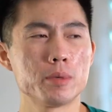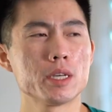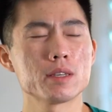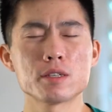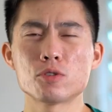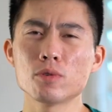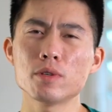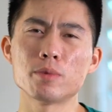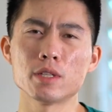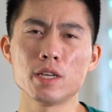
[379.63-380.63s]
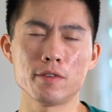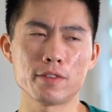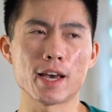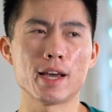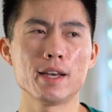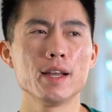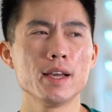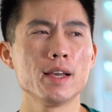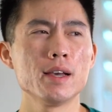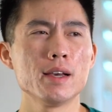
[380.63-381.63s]
Because I truly believe that
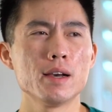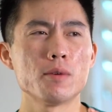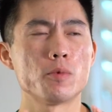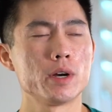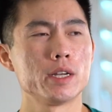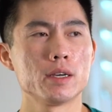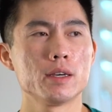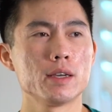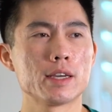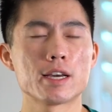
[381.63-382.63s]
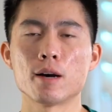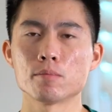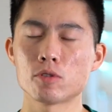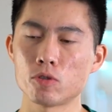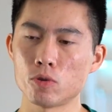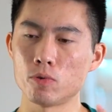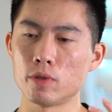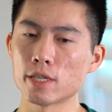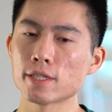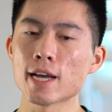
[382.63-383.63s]
when it comes to
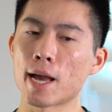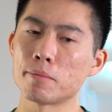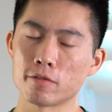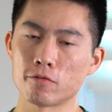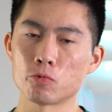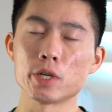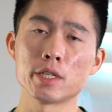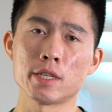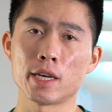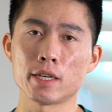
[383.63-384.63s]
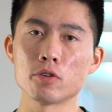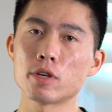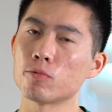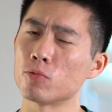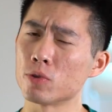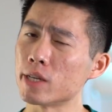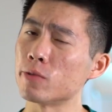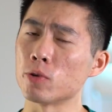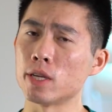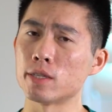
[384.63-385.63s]
this type of reasoning. You can really
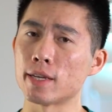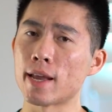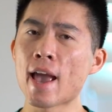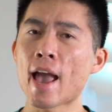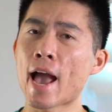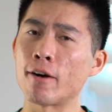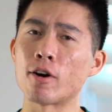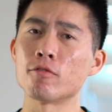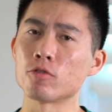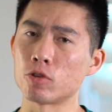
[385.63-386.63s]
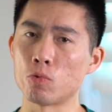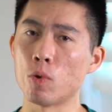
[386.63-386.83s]
reason however you